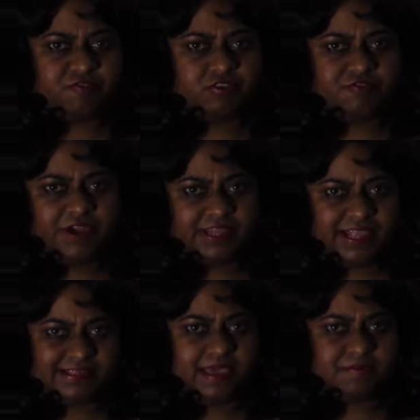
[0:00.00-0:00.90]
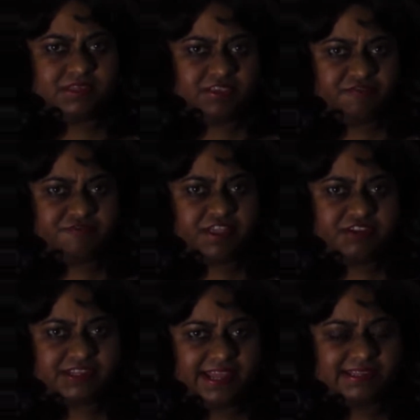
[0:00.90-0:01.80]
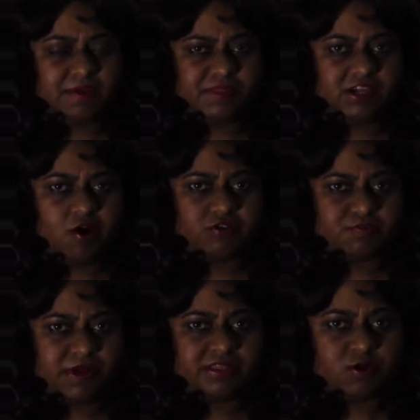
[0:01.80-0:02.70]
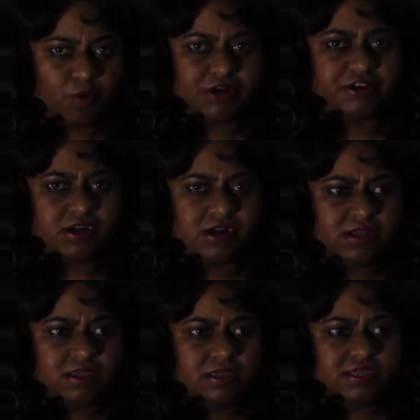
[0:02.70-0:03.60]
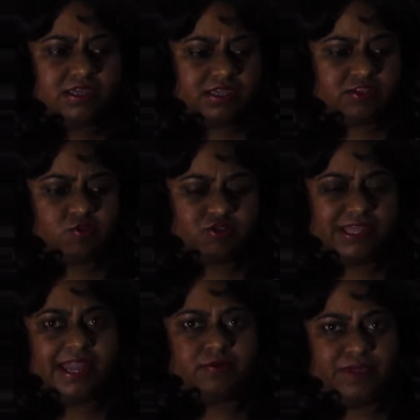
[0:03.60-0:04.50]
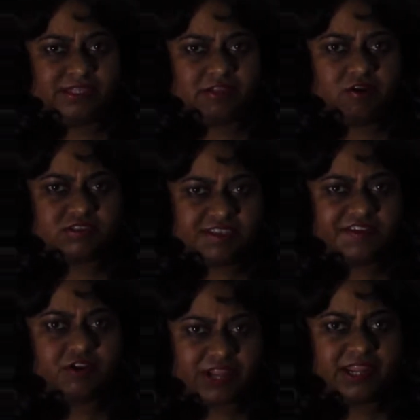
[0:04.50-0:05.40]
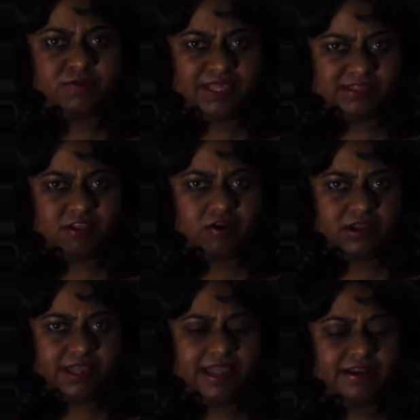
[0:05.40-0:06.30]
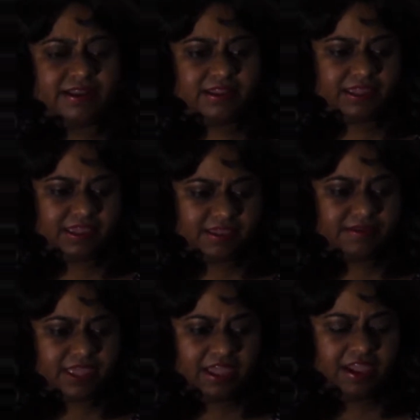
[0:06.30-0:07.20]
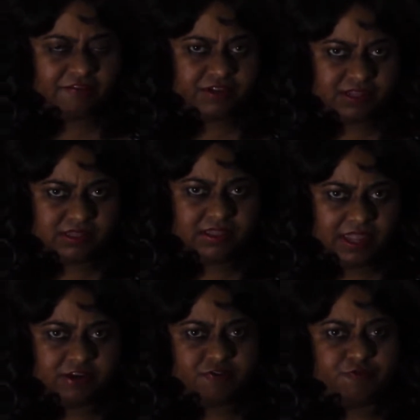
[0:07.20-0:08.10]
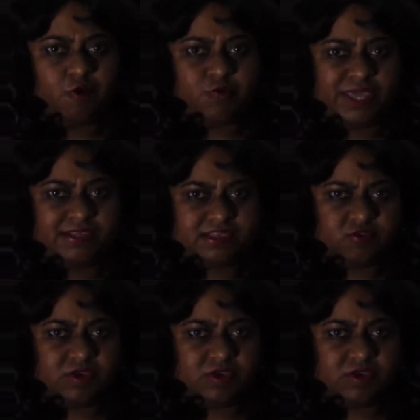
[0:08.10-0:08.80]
for the final exams, if there is an exam in the course. But in a quarter, it's usually 8 weeks long, 7 or 8 weeks long, and after end of 4 weeks,